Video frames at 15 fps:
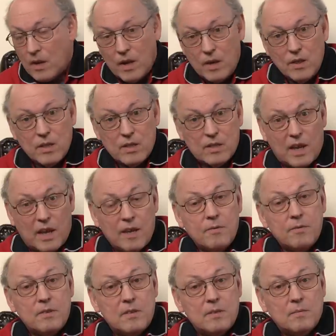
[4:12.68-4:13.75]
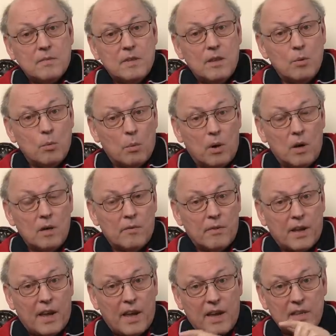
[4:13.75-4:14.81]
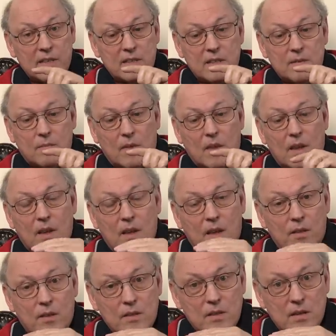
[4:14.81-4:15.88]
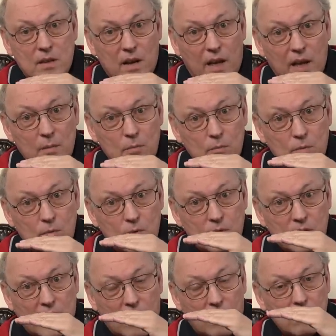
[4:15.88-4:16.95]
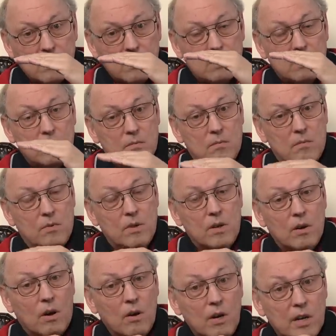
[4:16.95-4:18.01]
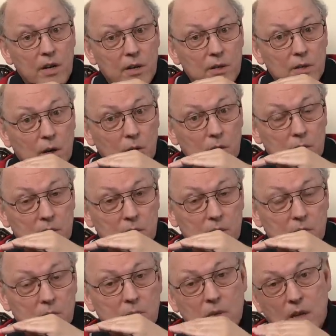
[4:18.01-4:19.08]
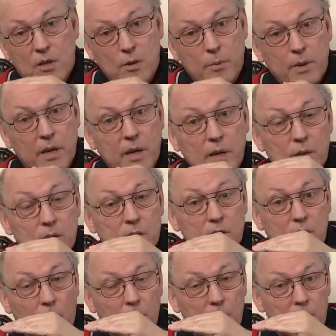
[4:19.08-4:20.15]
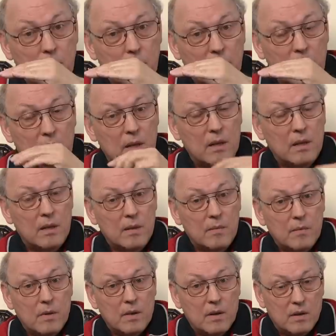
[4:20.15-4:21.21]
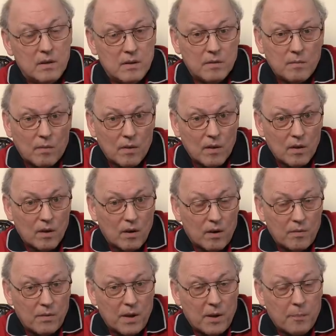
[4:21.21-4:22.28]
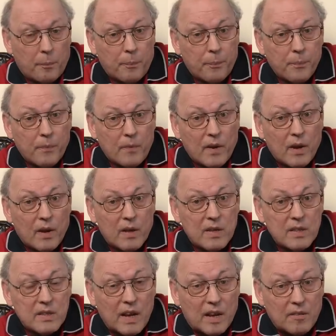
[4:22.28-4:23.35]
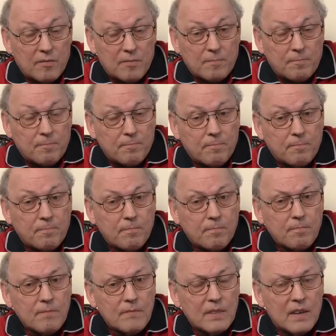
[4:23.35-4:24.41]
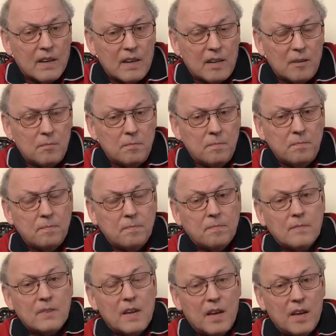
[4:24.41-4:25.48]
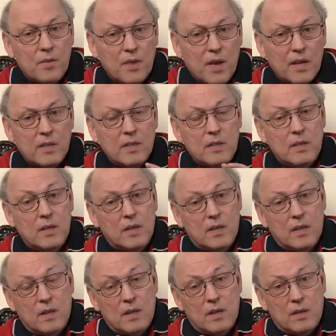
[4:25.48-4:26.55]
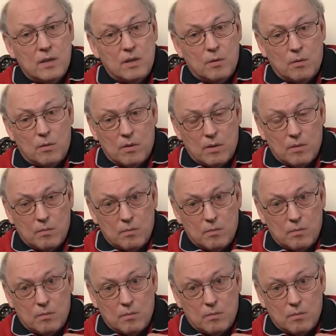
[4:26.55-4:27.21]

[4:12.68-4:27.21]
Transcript: in the staves in the wall of the casks and this layer moves out the longer you toast. And typically you stop in the middle uh, of the stave. Um, and then you